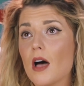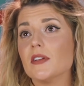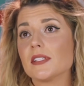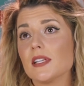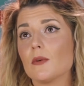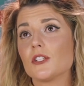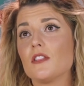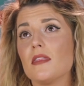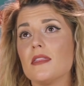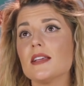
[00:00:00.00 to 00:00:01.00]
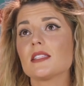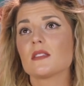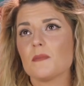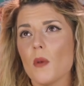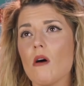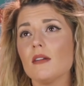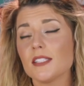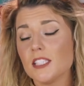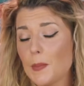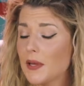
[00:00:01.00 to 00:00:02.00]
obviously, which in this small
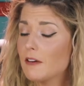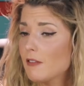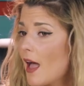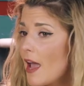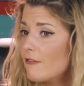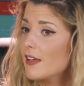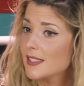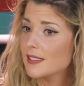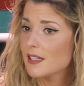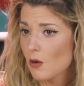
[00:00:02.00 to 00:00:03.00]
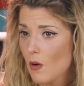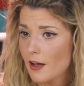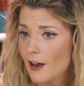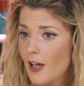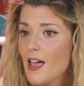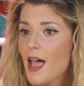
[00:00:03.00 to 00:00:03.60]
snippet of life is the iguana.